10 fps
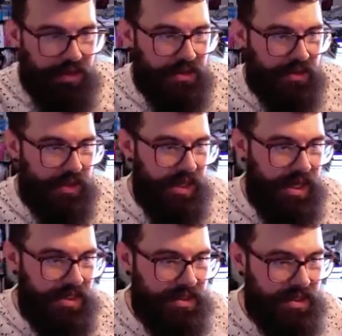So
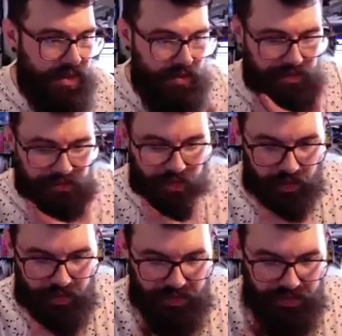again, send those
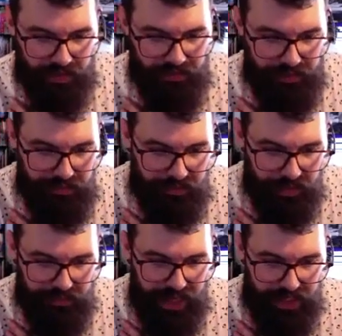photos of
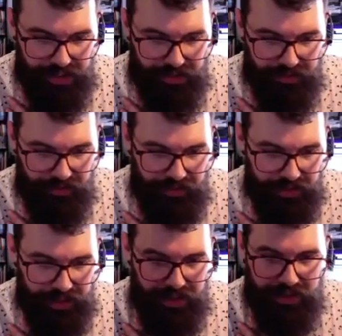your magical
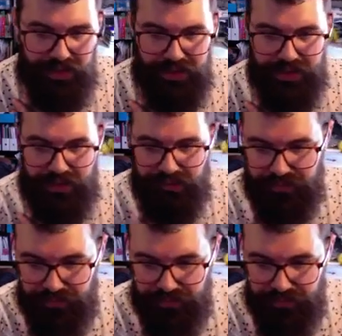futures.